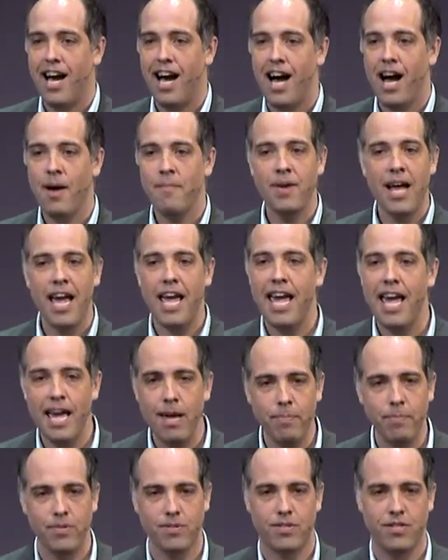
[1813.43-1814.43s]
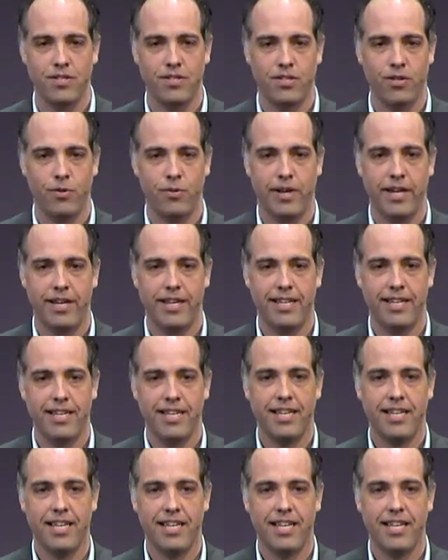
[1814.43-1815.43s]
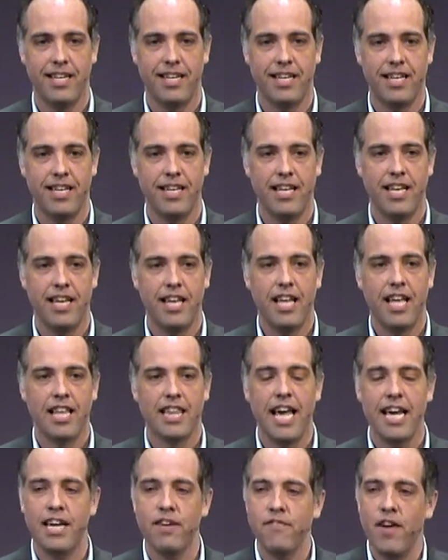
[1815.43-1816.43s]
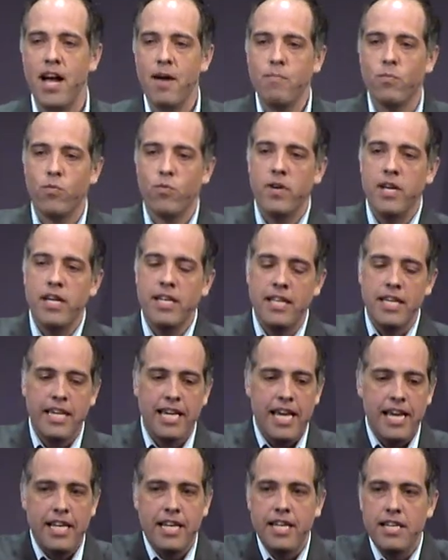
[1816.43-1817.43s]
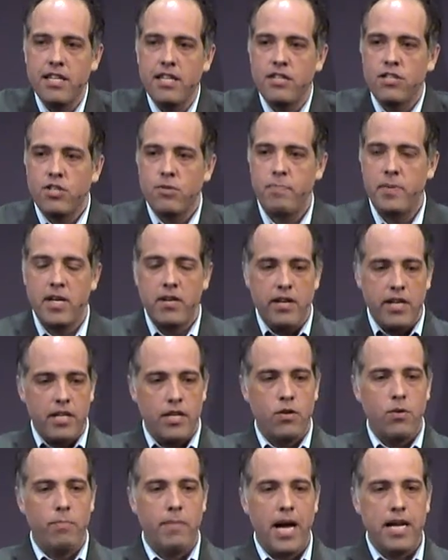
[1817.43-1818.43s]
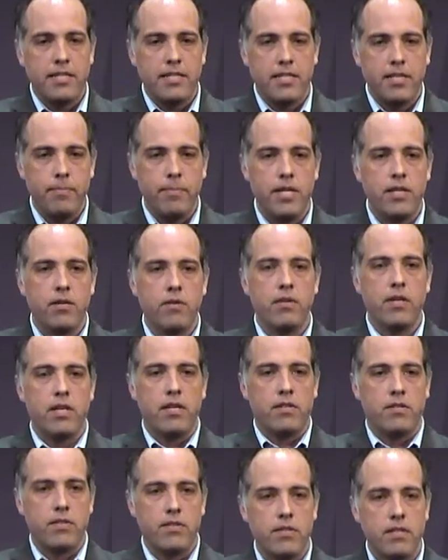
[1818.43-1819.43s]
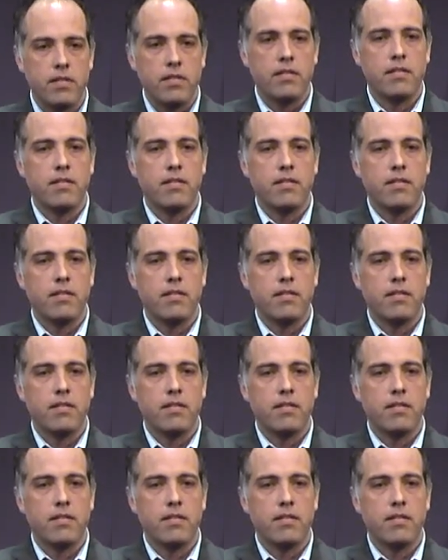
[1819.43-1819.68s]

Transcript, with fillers: I'm not able to do it. Like, if I'm really getting into the spirit, you might see me do this.